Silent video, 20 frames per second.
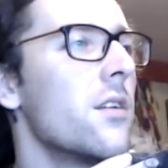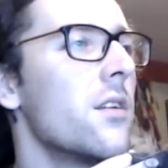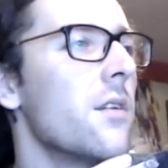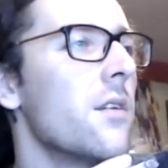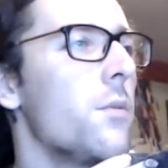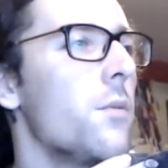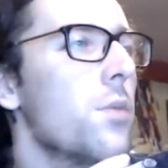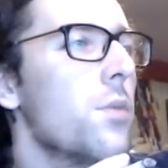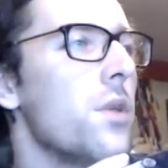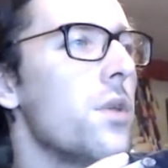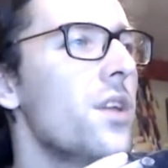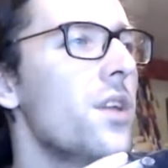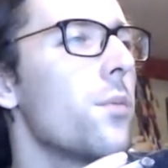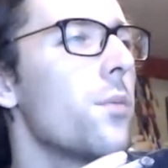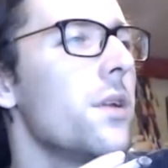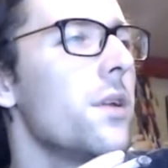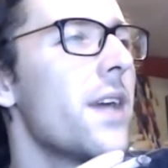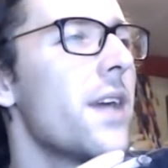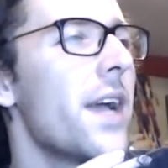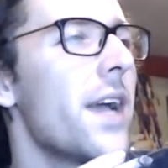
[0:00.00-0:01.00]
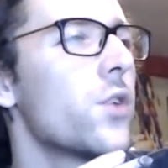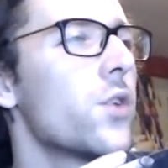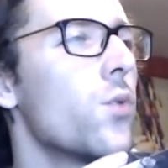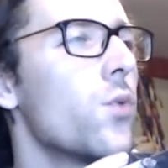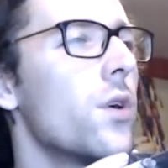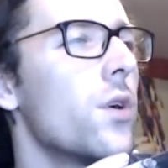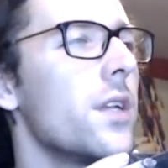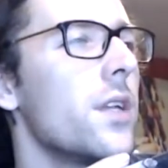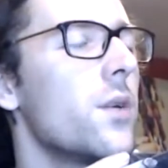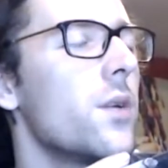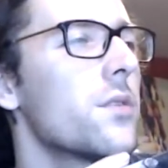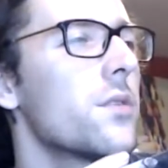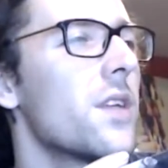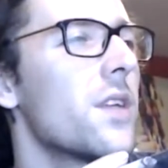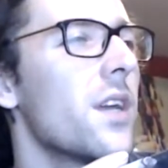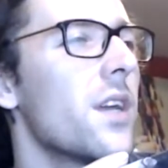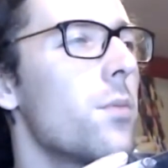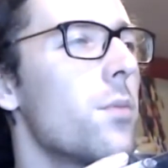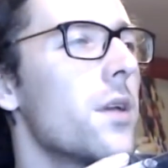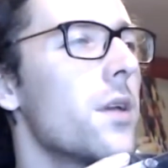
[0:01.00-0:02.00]
PRB-1 equals
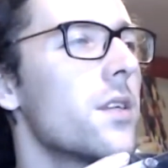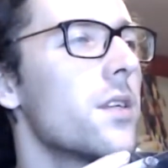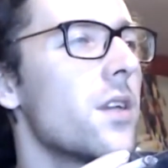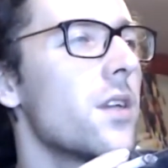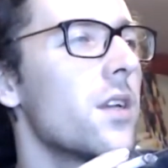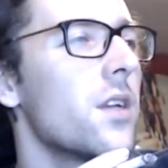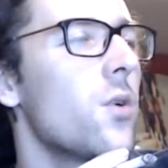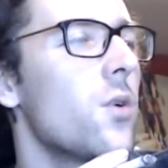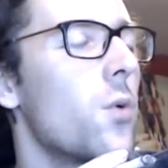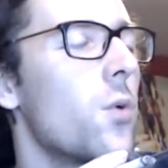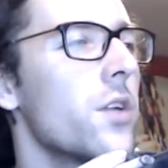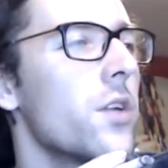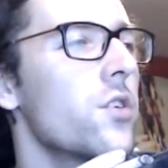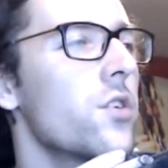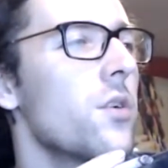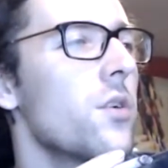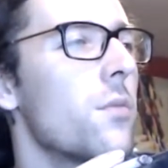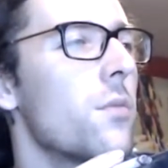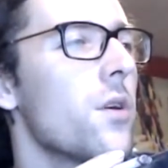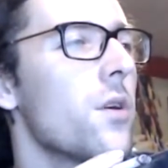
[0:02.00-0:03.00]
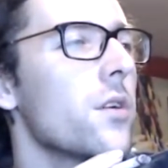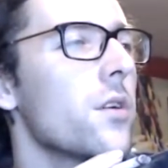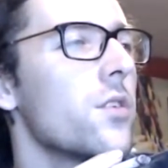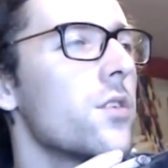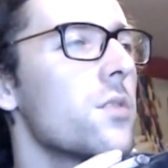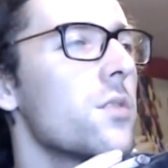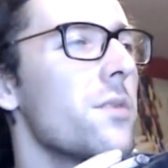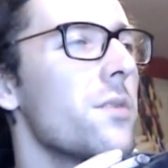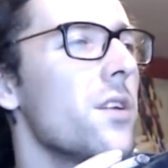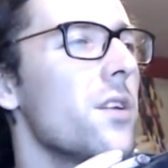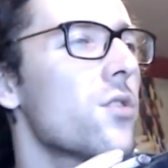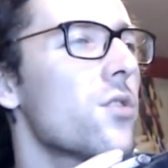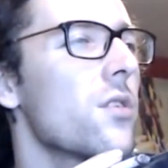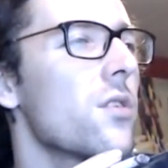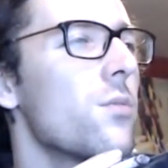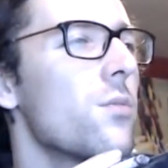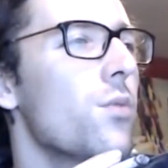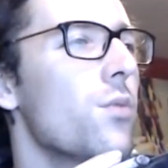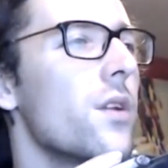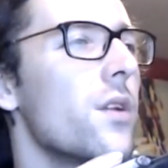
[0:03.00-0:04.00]
type S head question mark. Just making sure
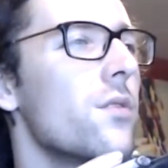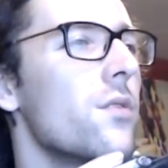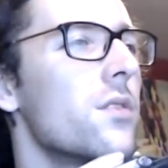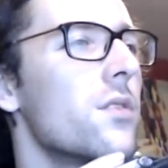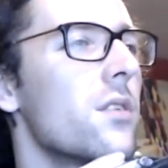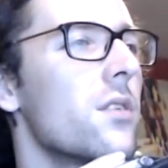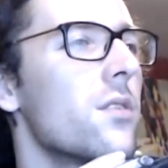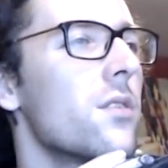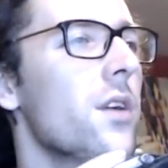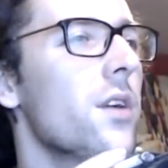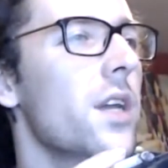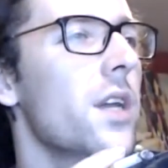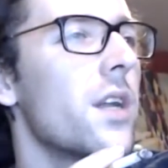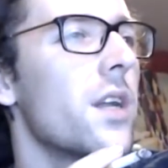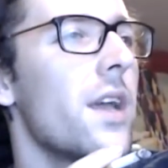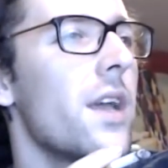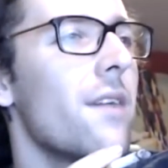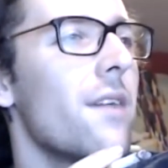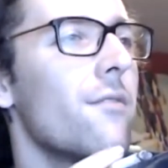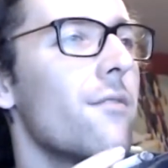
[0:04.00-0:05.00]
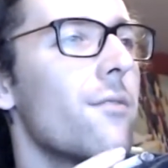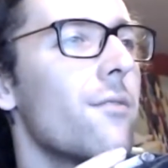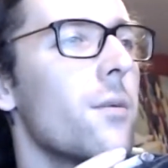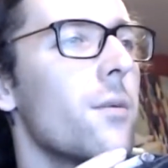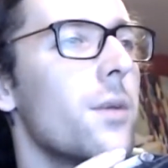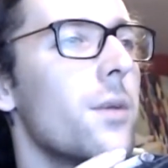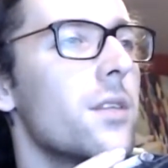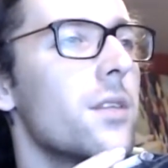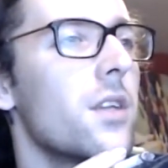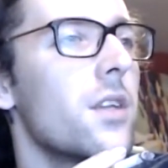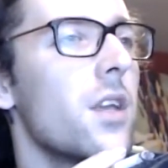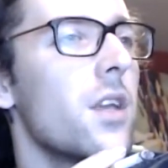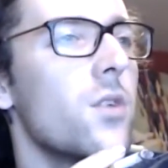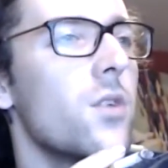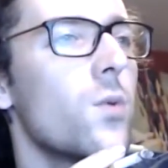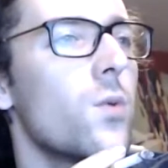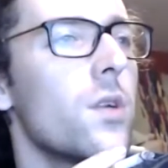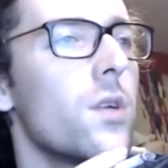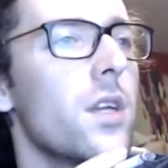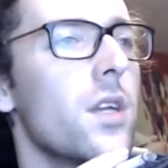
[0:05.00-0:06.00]
the brand new cylinder head I have in front of me is a
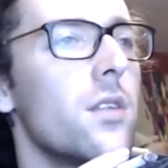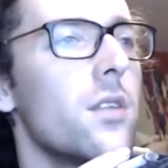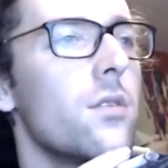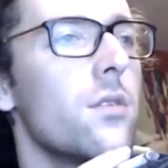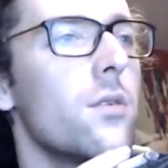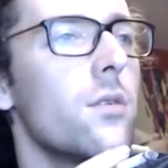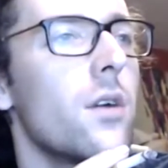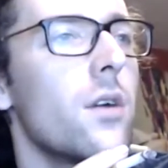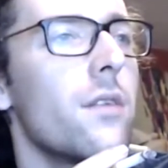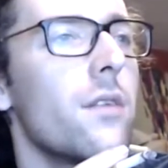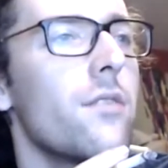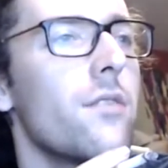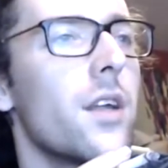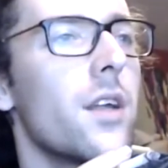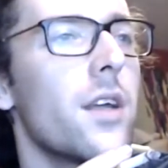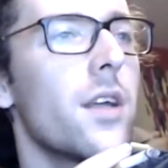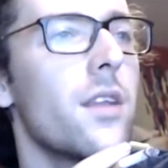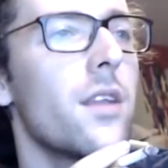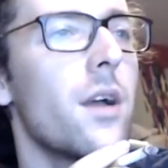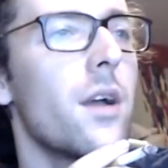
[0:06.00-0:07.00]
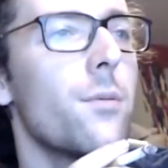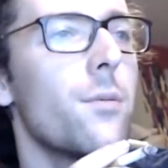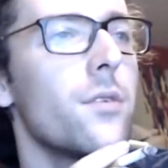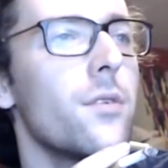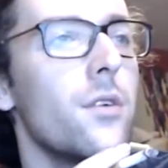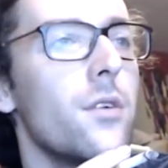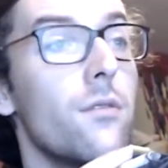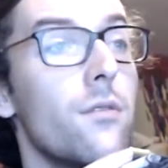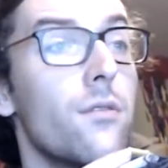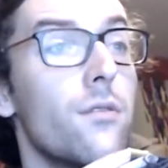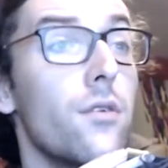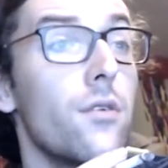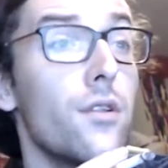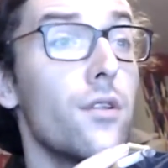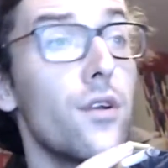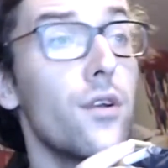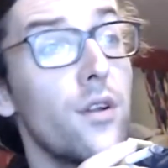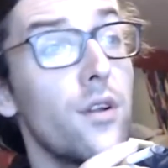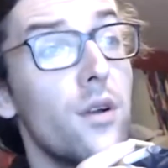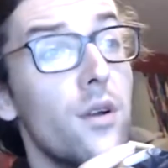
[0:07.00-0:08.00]
K20A2. I've not had the opportunity to fully
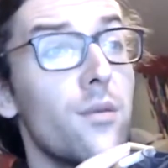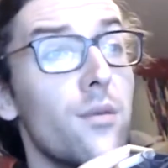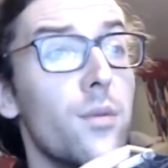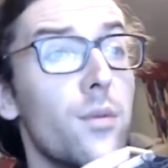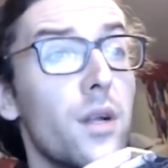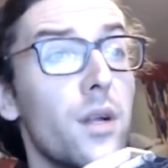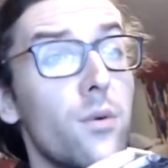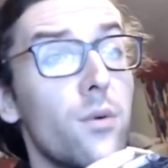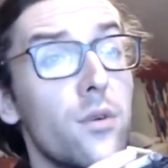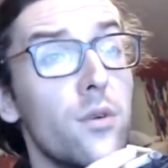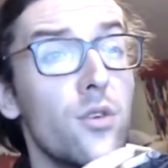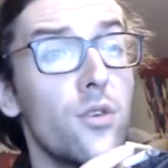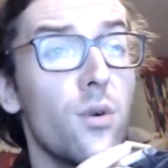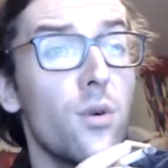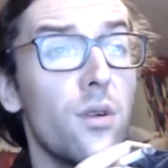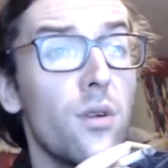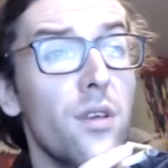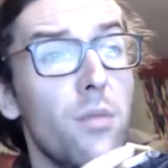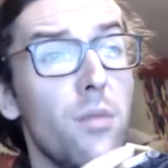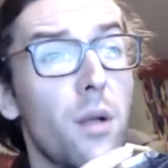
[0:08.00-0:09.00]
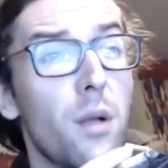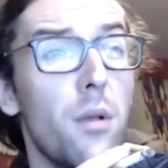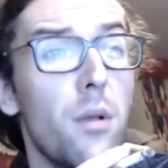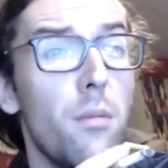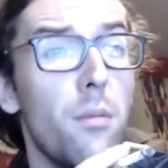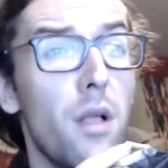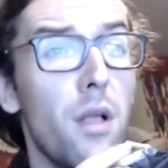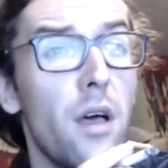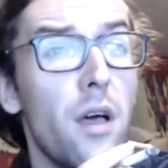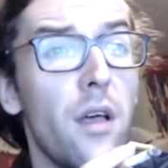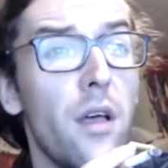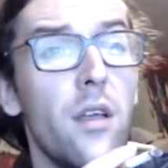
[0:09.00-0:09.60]
look it over, but I will shortly. Blah, blah, blah.